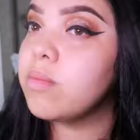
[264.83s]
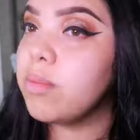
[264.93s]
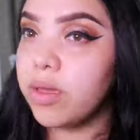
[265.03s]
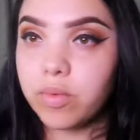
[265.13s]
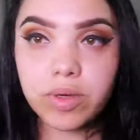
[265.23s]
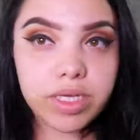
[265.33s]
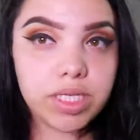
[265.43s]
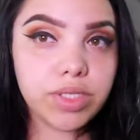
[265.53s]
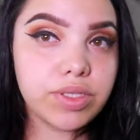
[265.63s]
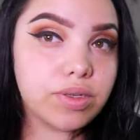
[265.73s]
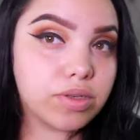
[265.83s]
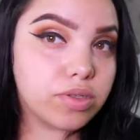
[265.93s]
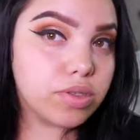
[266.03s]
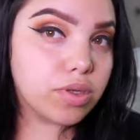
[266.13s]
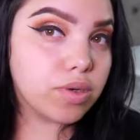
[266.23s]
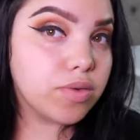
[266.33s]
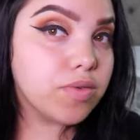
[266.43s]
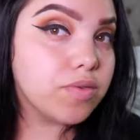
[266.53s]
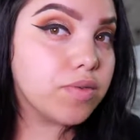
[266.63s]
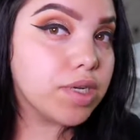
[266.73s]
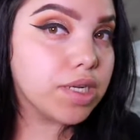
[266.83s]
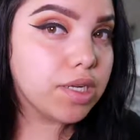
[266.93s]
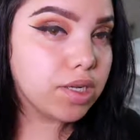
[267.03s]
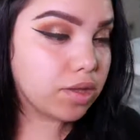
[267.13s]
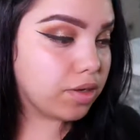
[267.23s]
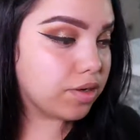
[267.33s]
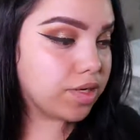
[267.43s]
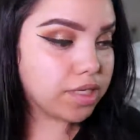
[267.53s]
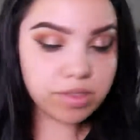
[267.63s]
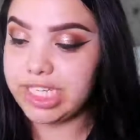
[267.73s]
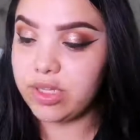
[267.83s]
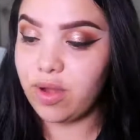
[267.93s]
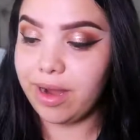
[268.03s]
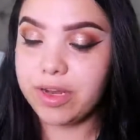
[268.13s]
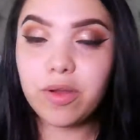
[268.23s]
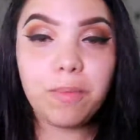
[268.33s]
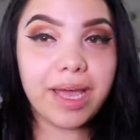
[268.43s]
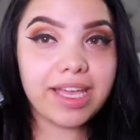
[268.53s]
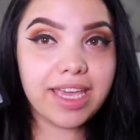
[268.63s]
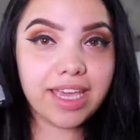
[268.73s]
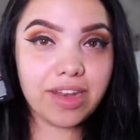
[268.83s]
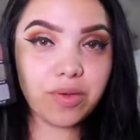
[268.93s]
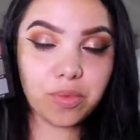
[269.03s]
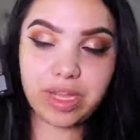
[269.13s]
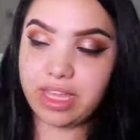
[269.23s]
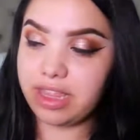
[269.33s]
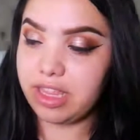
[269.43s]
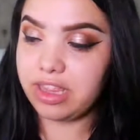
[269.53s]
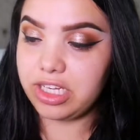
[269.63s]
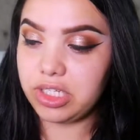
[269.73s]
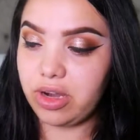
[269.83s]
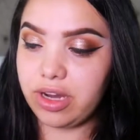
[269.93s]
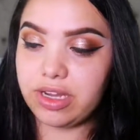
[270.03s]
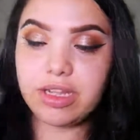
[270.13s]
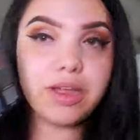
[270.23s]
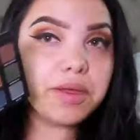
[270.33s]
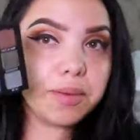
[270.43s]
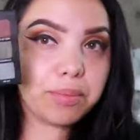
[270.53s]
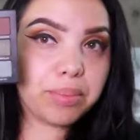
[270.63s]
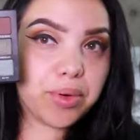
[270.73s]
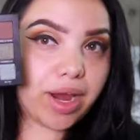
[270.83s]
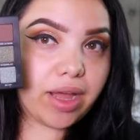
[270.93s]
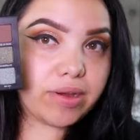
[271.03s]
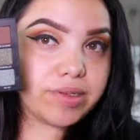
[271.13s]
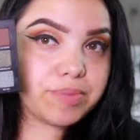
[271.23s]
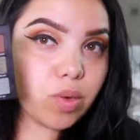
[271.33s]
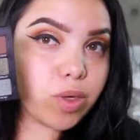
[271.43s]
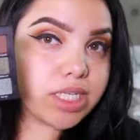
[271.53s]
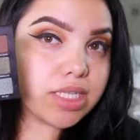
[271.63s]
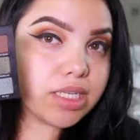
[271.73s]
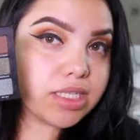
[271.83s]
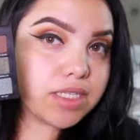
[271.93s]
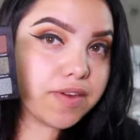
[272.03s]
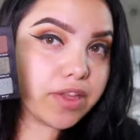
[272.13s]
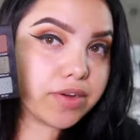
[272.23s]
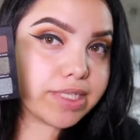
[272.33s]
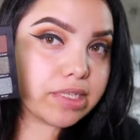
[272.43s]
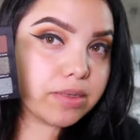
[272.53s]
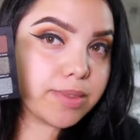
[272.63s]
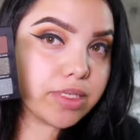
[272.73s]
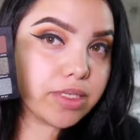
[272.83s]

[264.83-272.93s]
My wings are so freaking long right now. So I'm gonna go back in with the dark brown. We're just gonna justify the crease a little bit,